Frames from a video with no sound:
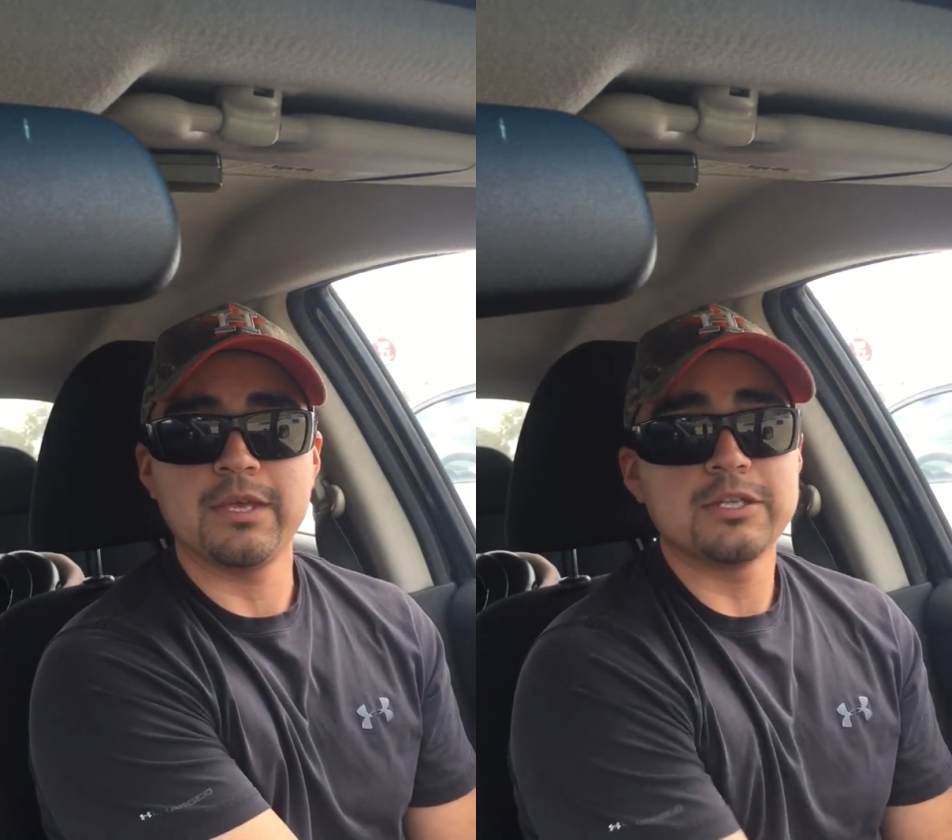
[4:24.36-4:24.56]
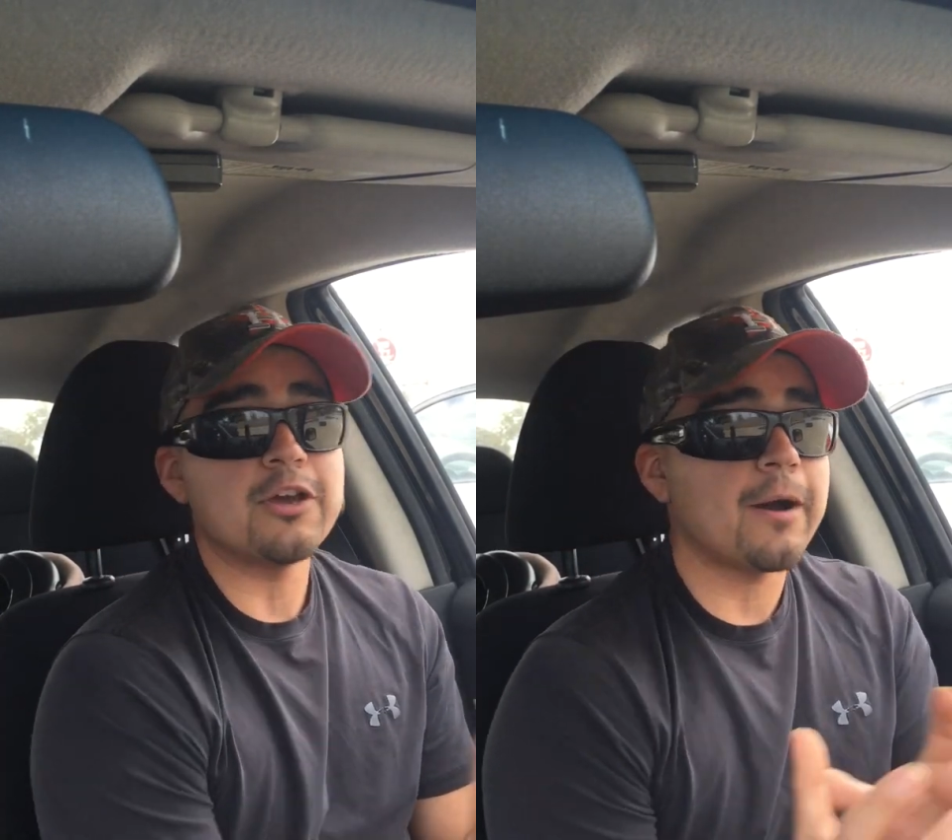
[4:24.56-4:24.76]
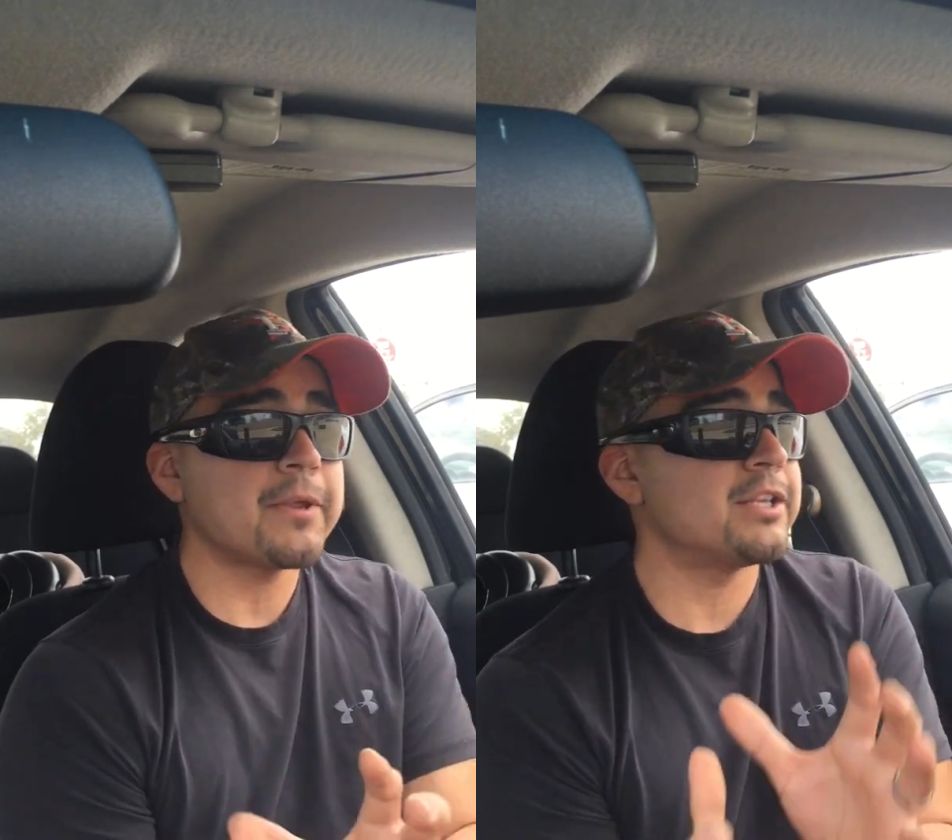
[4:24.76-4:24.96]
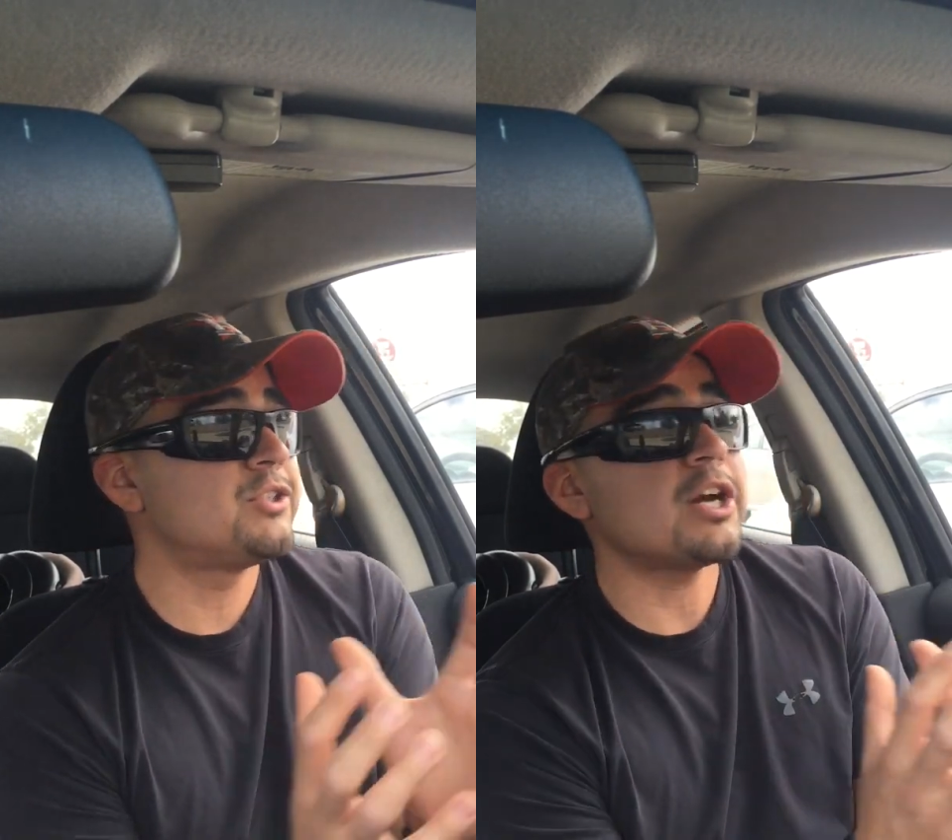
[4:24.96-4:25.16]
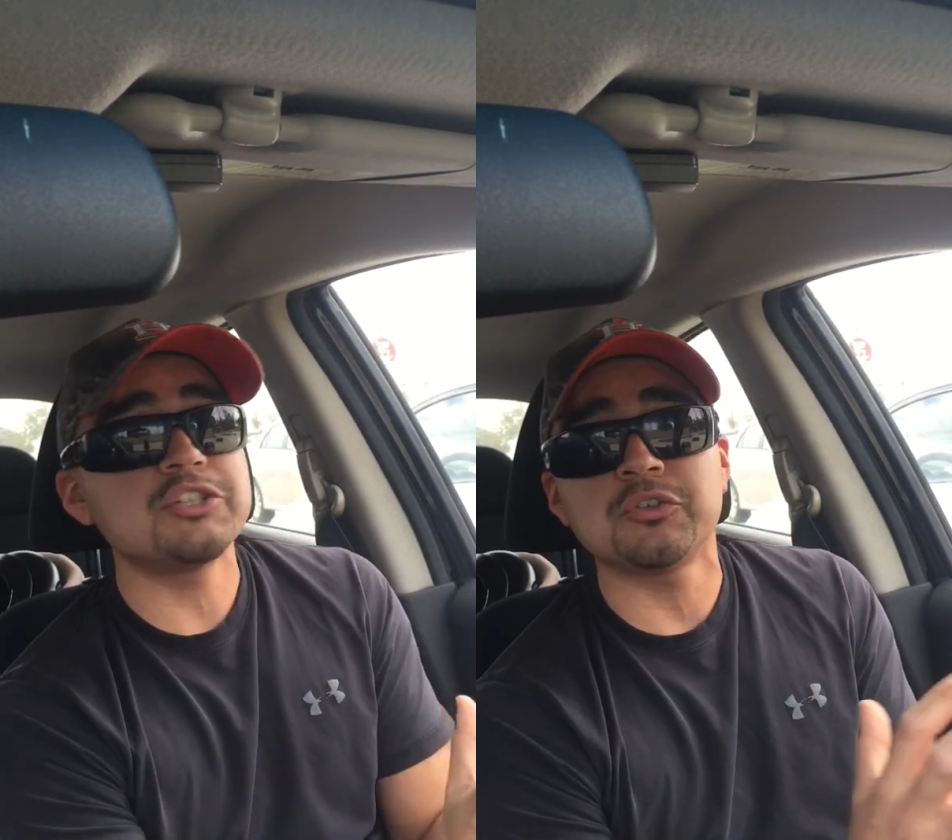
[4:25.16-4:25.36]
Now, I'm not
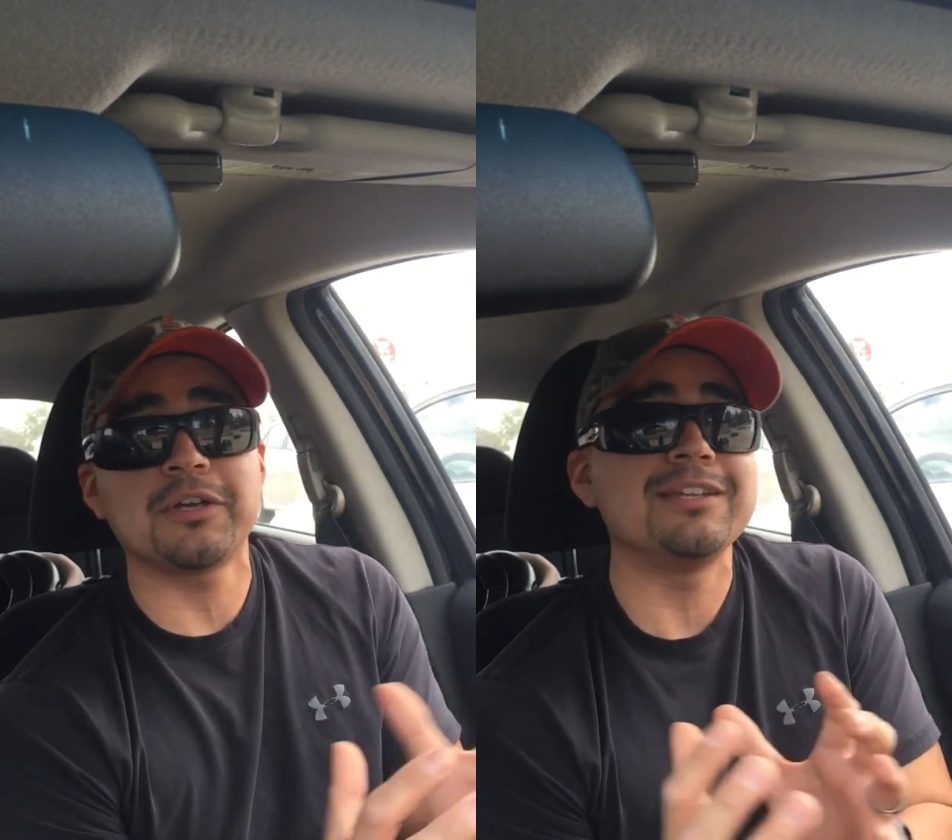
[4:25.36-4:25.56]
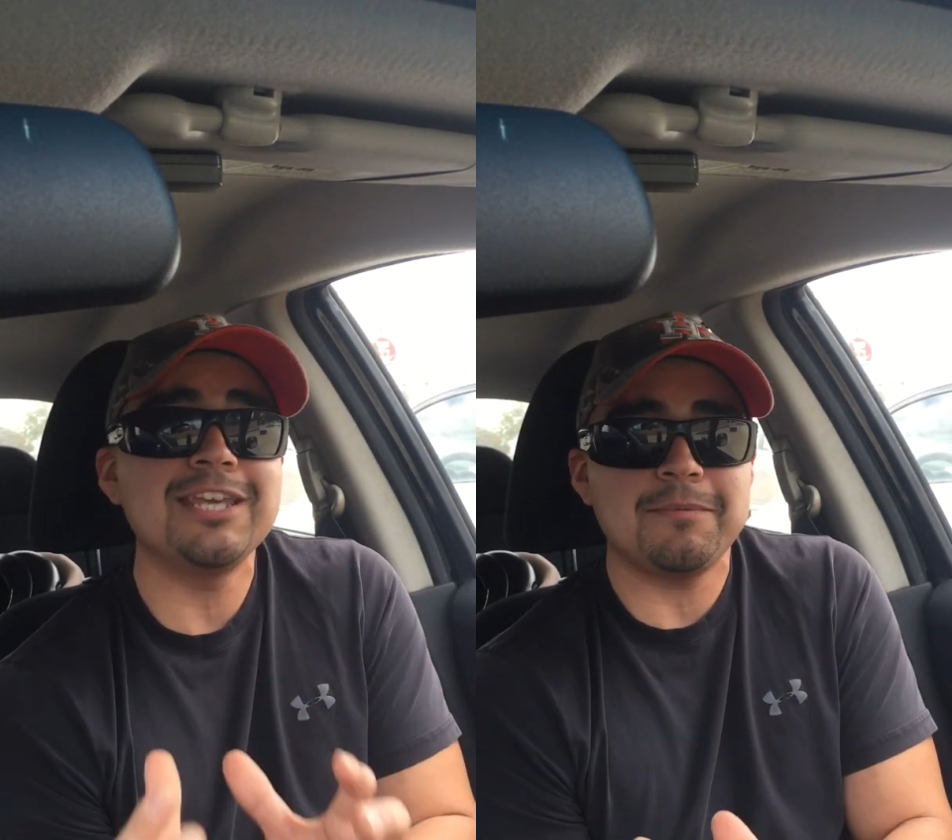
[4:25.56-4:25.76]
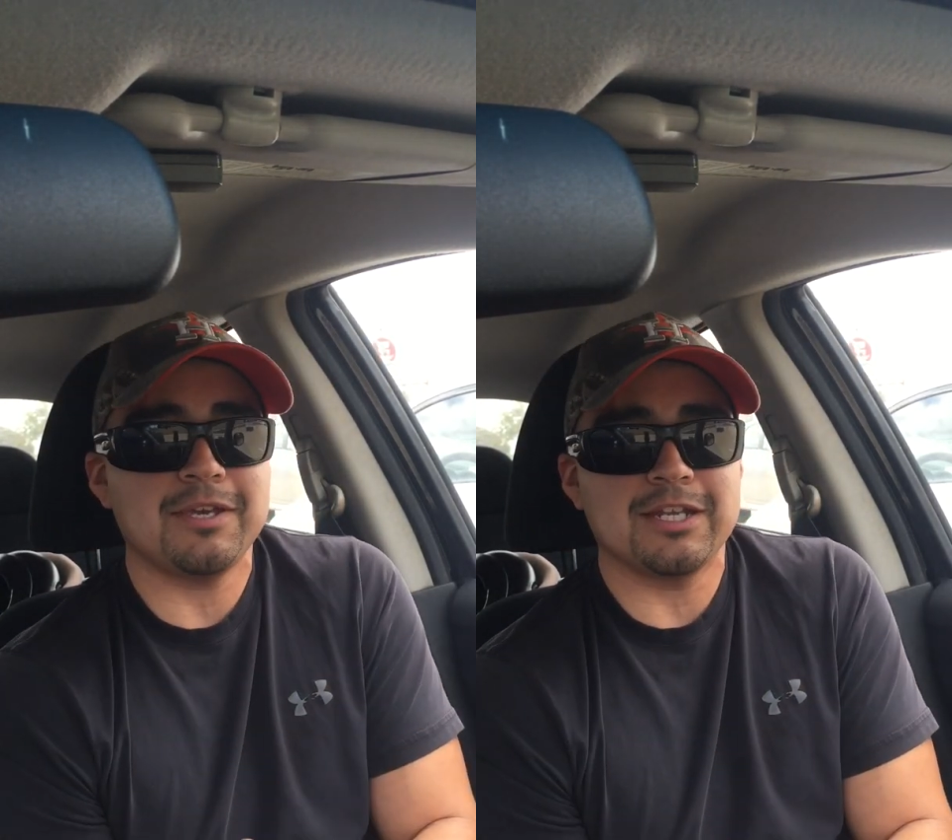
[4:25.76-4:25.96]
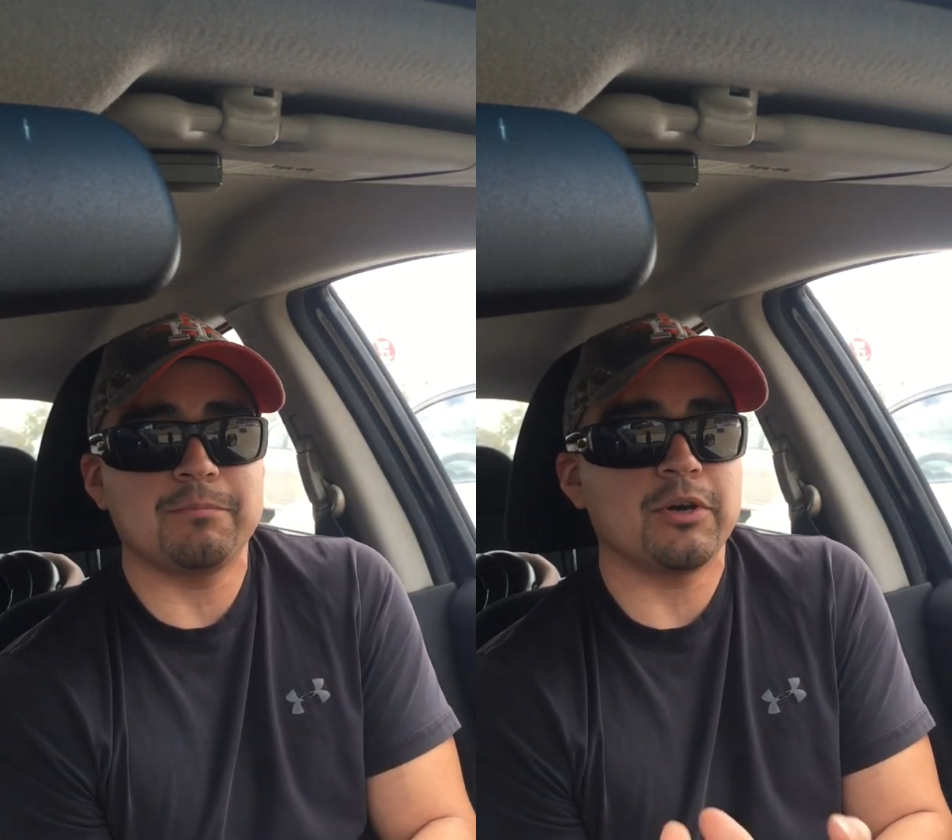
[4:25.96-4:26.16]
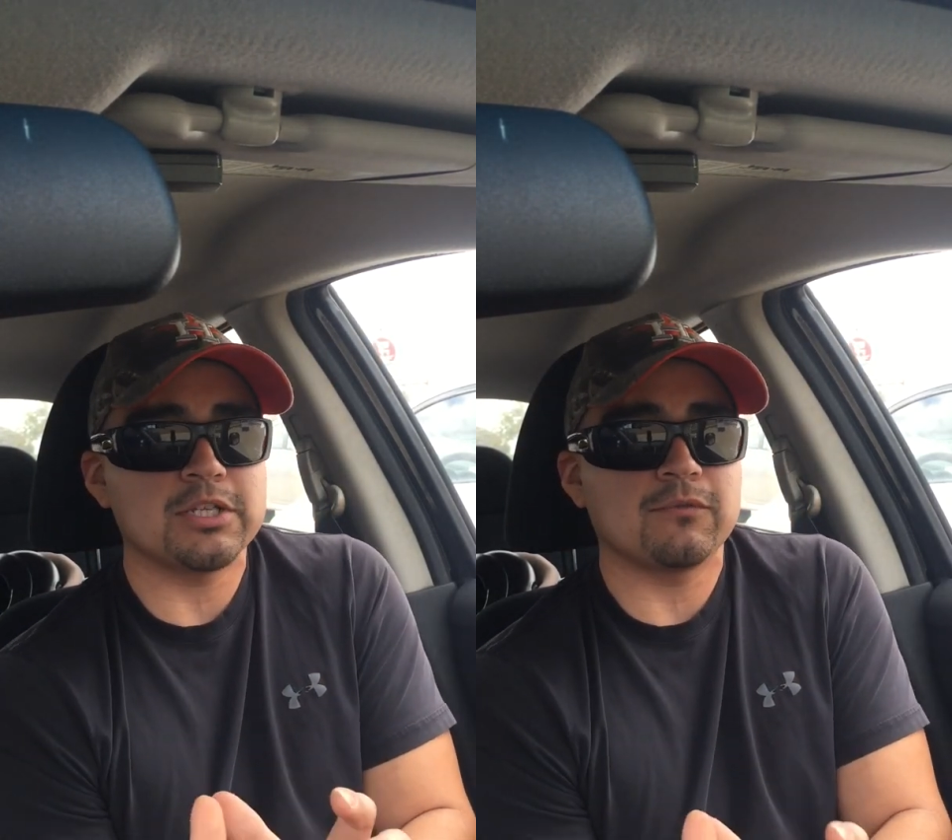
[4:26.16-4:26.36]
judging or condemning
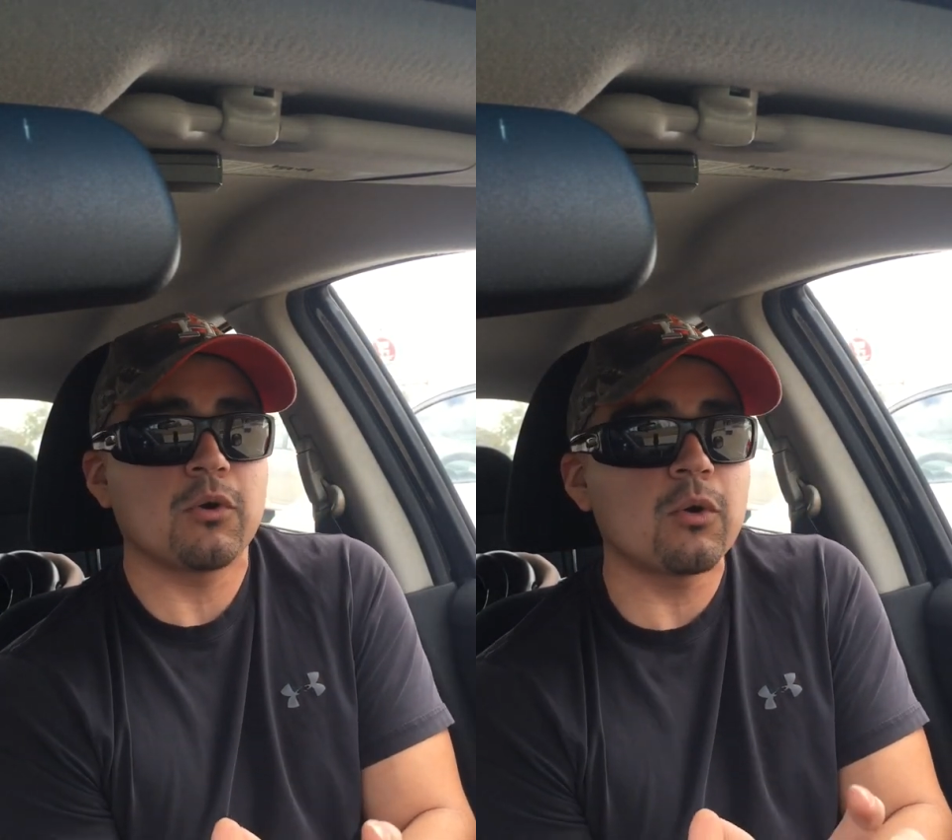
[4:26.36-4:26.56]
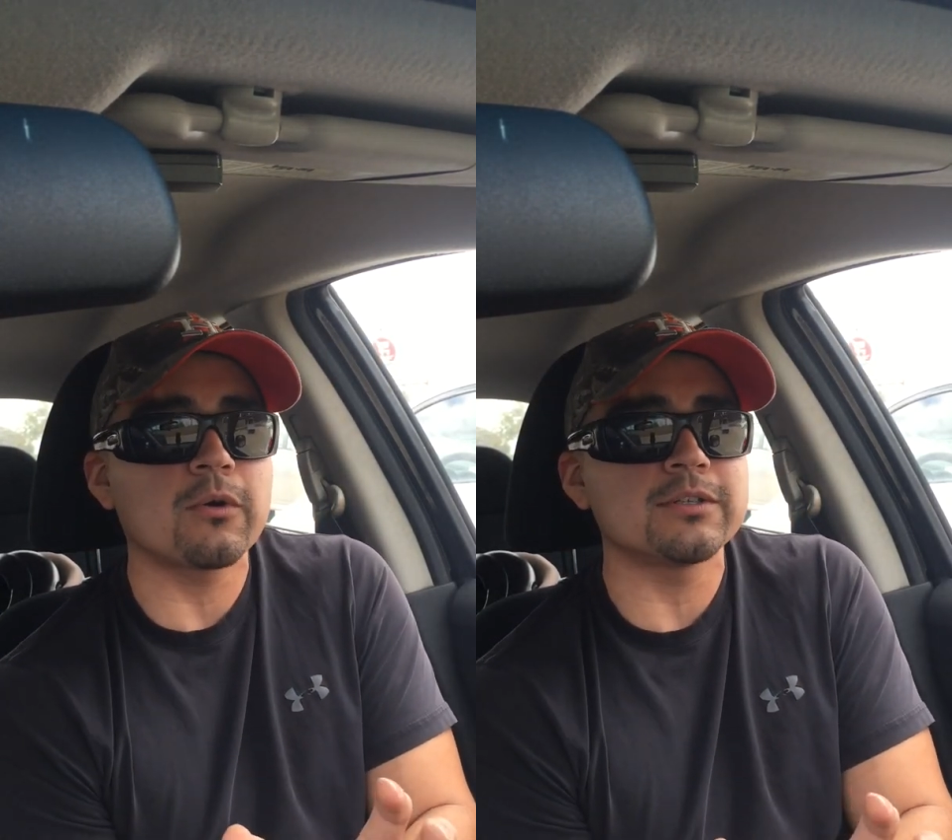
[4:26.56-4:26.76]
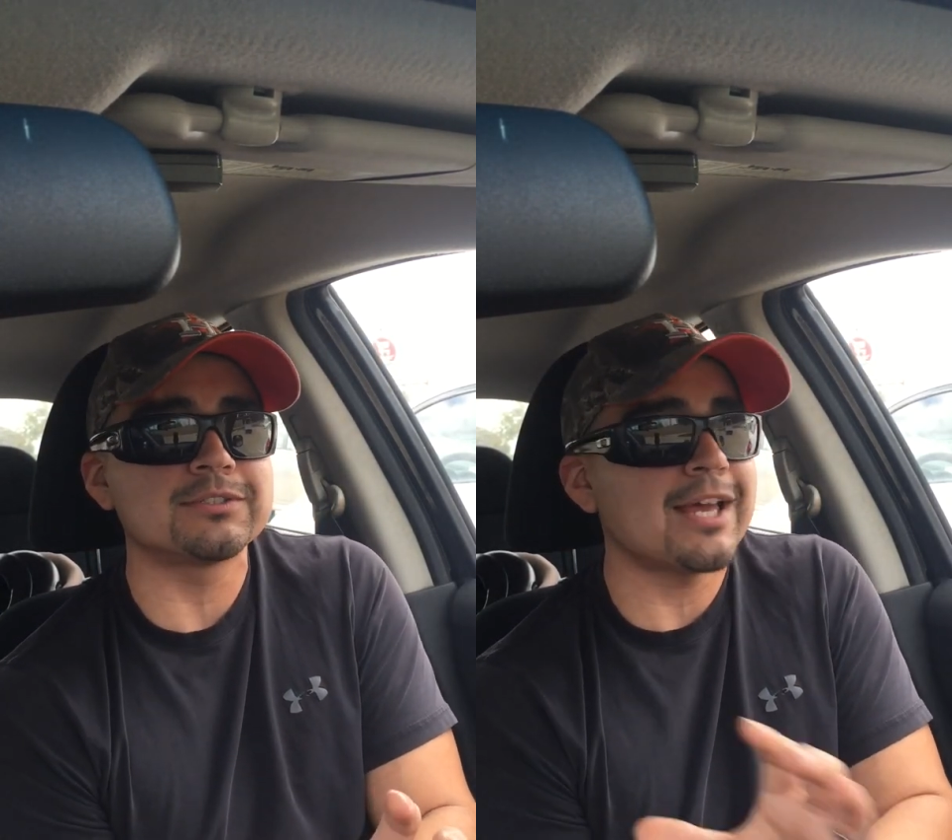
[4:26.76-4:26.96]
anybody, of course.